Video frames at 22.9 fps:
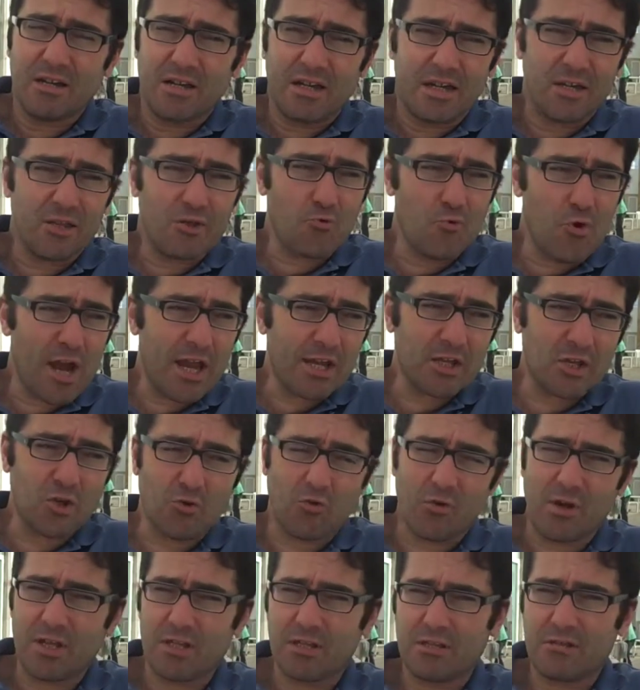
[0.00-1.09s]
In the
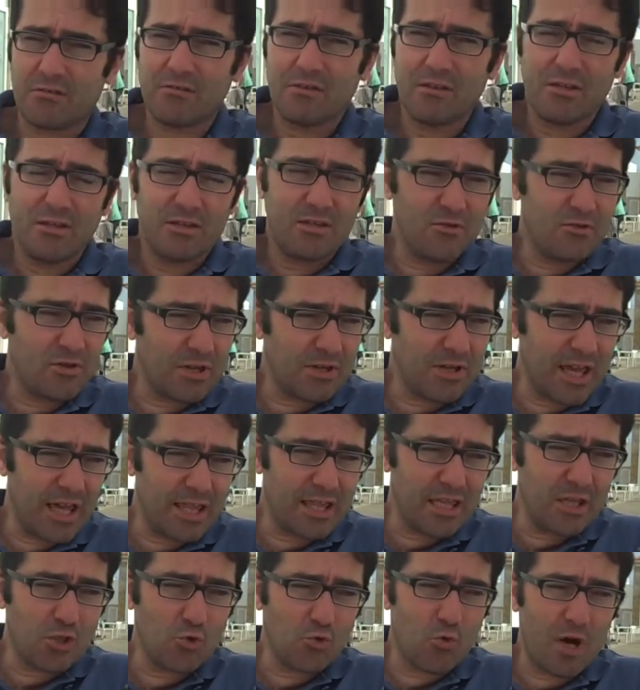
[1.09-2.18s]
restaurant, you can get
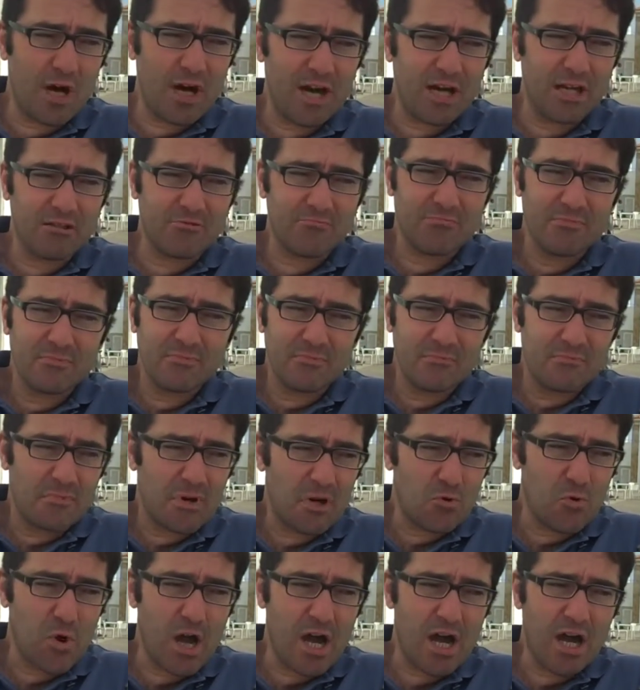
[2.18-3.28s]
this wine
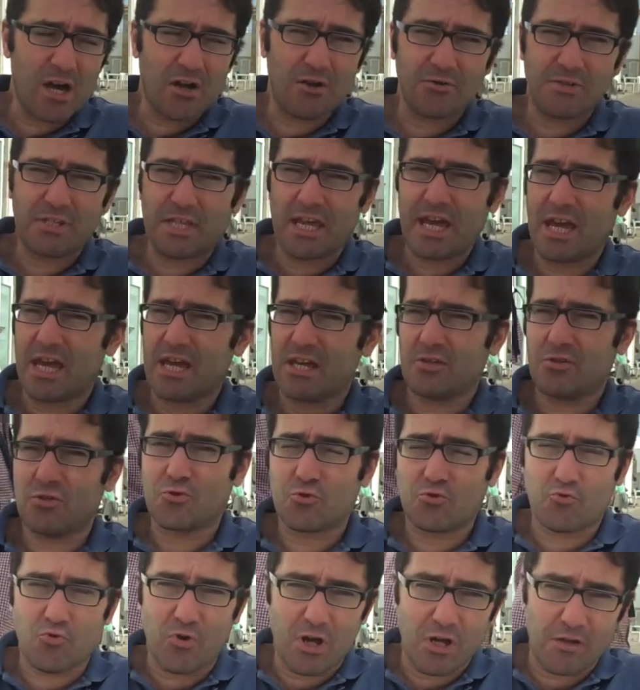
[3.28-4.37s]
around 10,
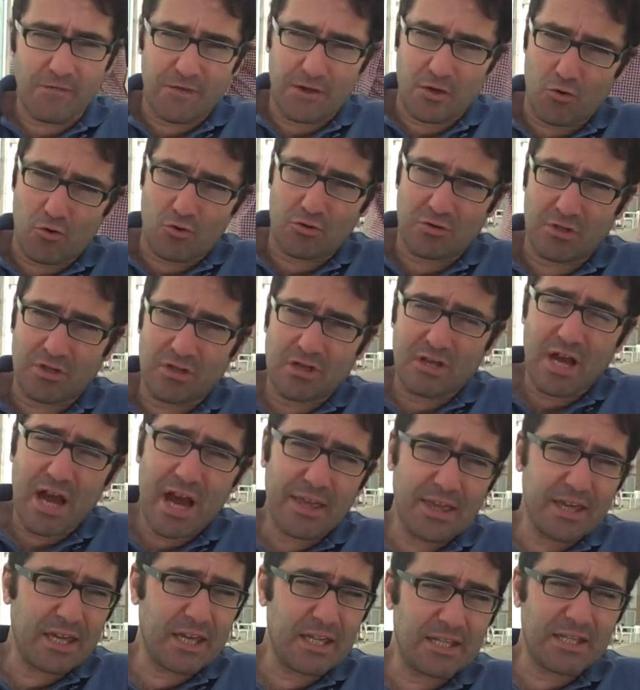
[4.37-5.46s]
12 euros. I
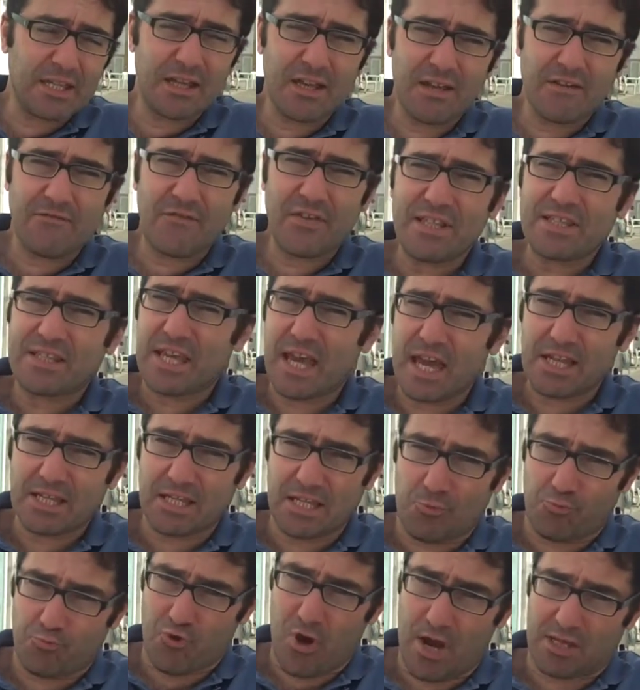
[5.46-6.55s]
think it's a
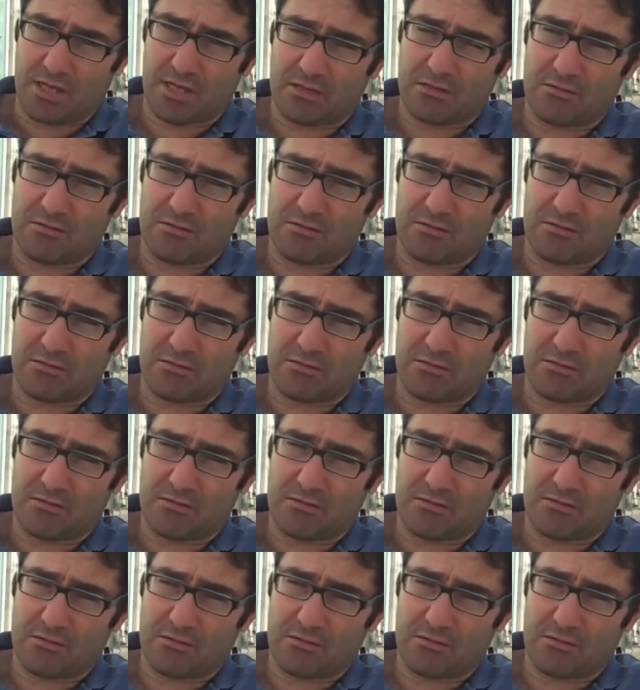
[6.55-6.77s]
fantastic price.